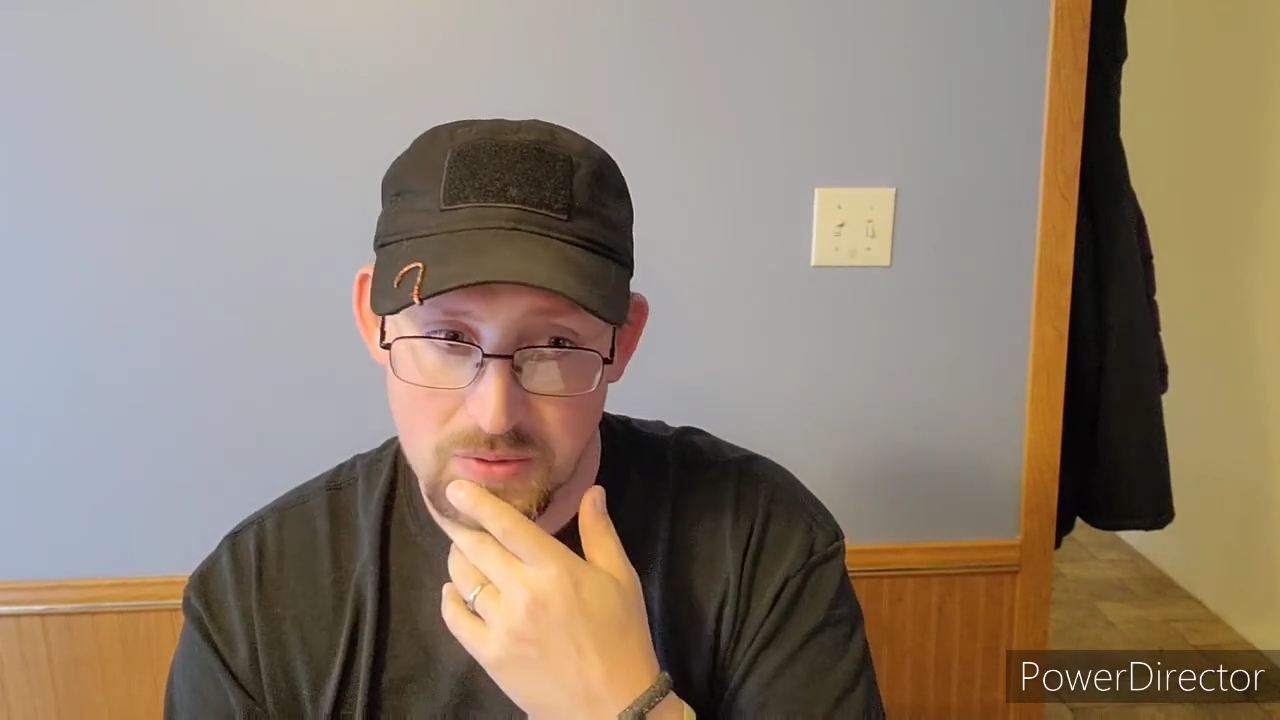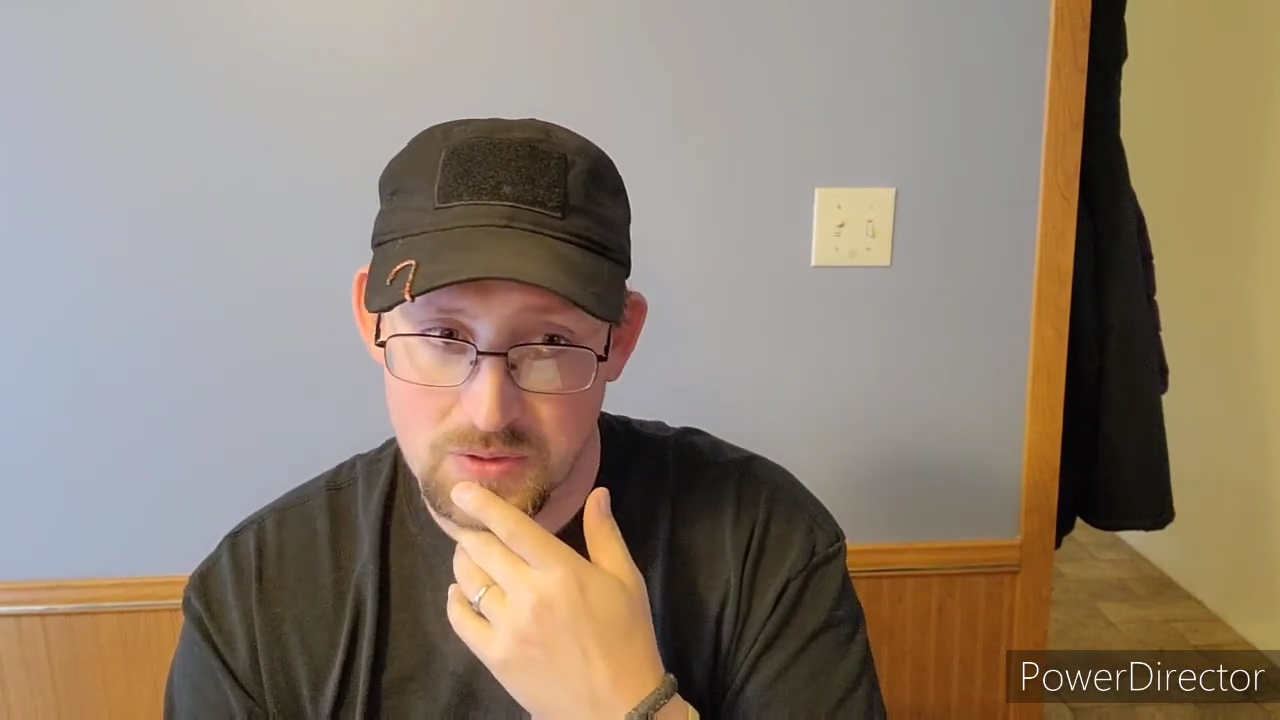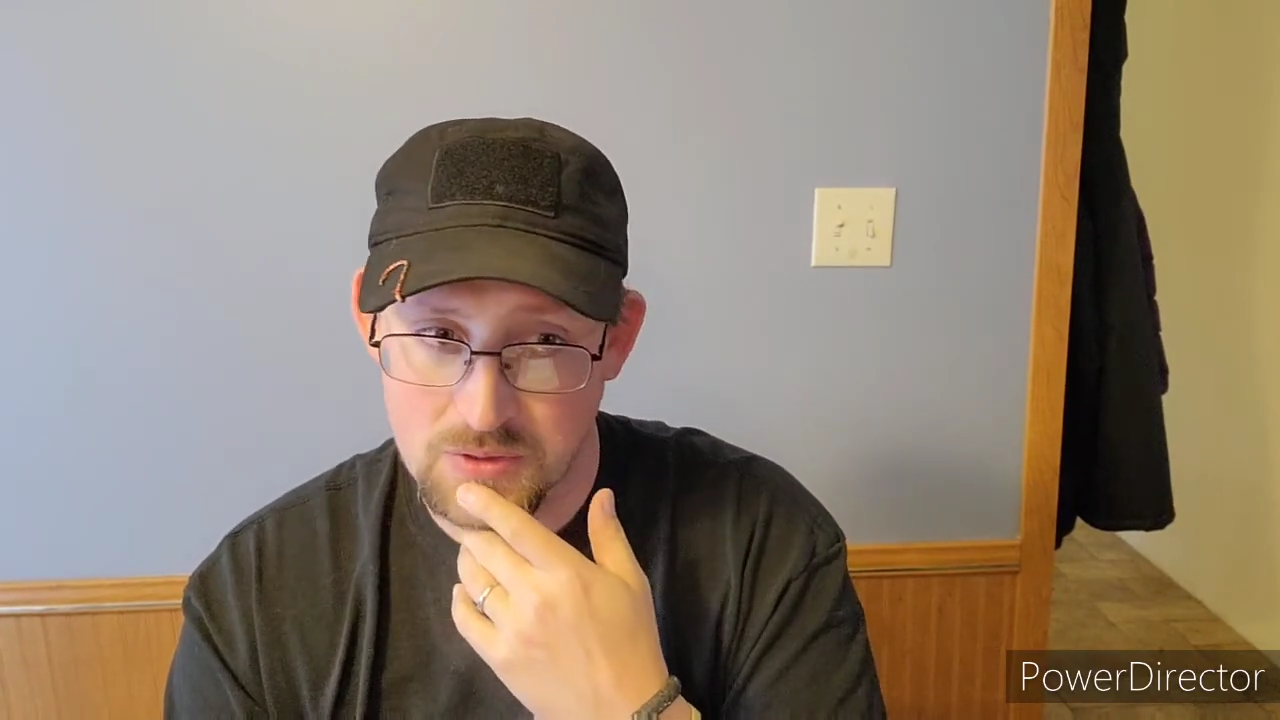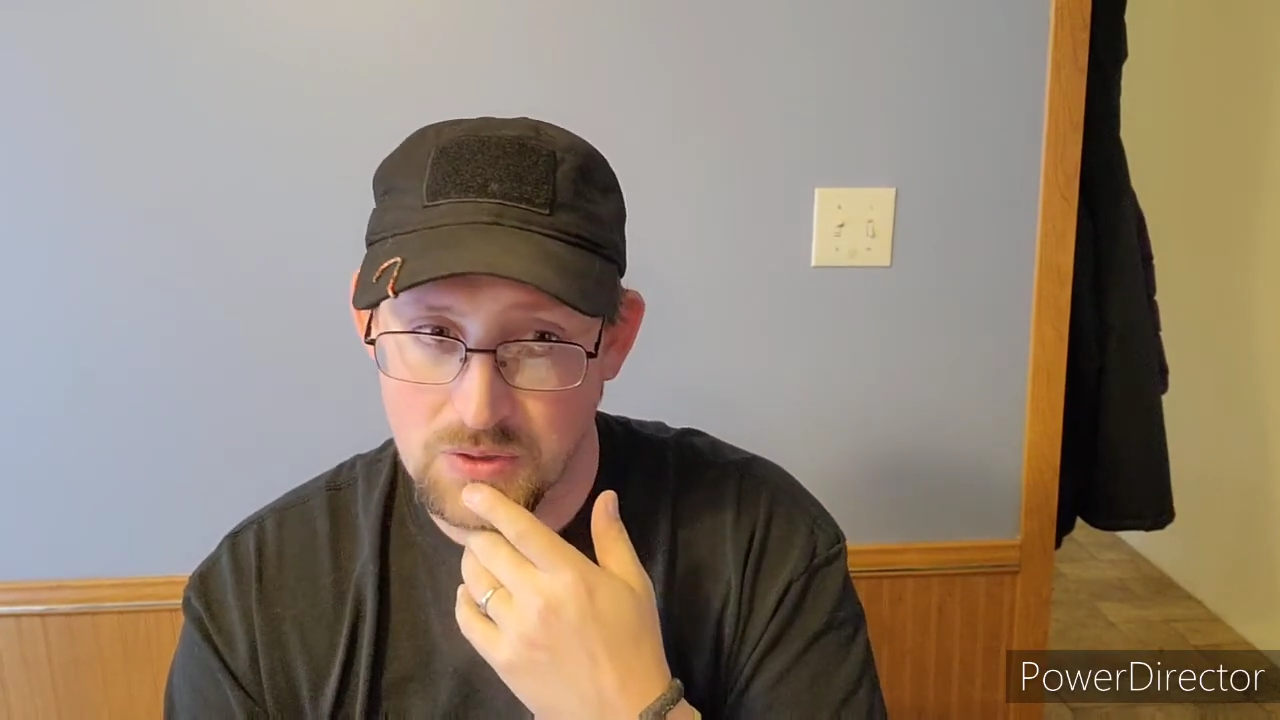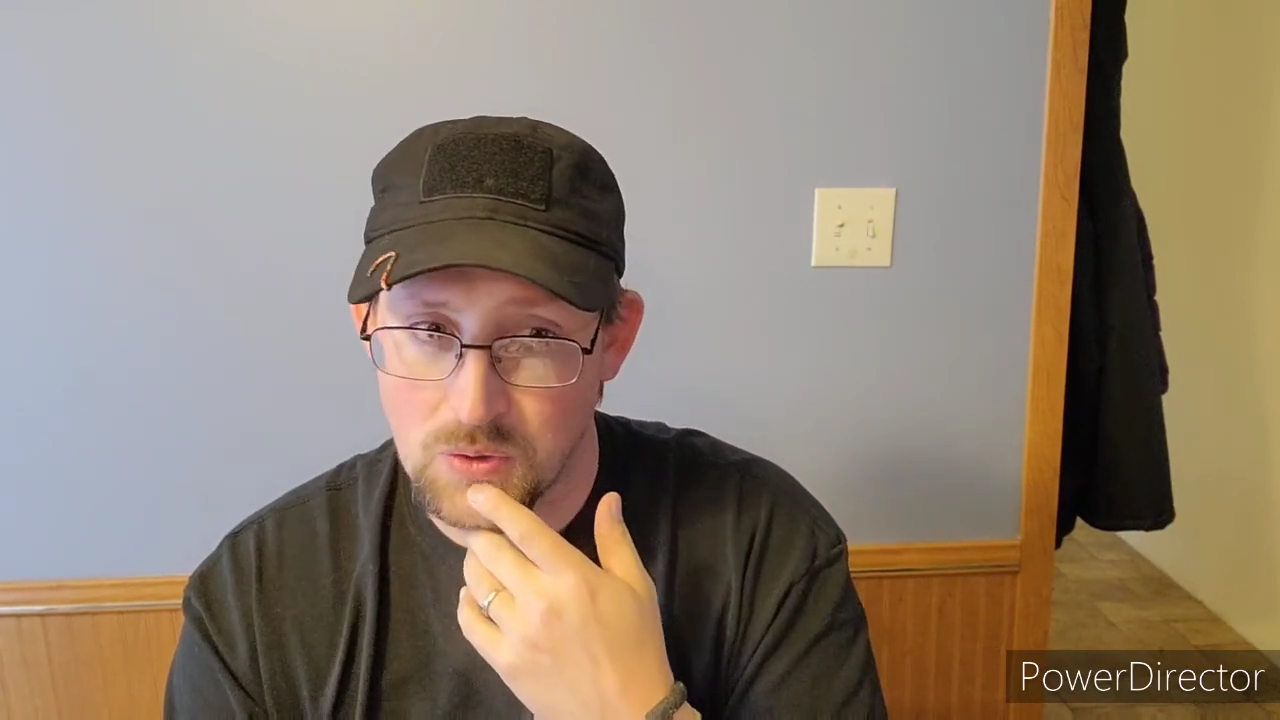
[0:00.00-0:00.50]

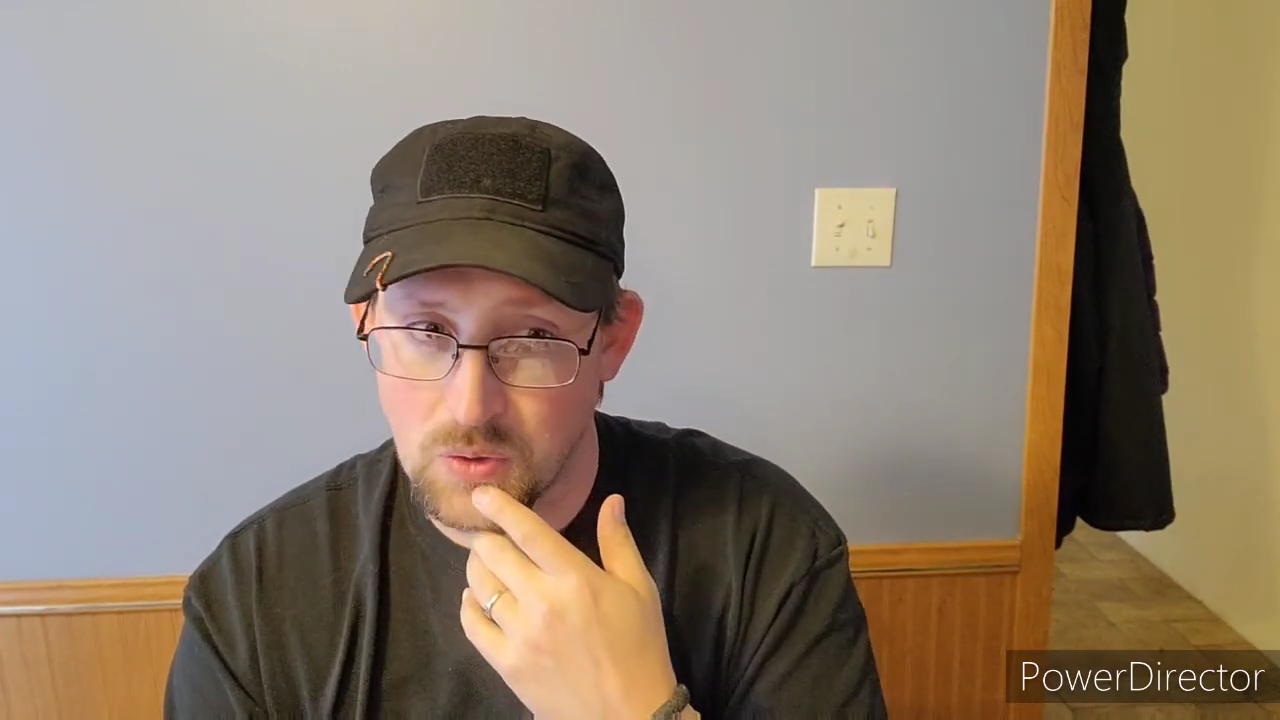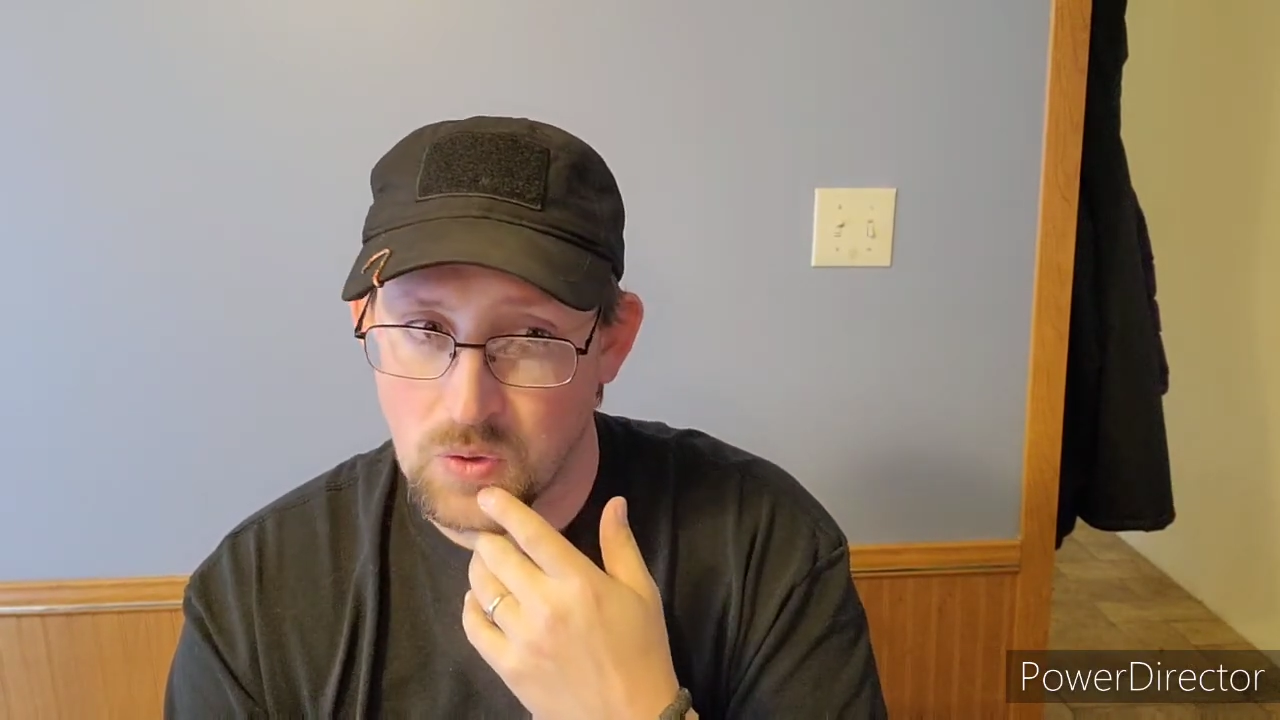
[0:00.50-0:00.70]
going to go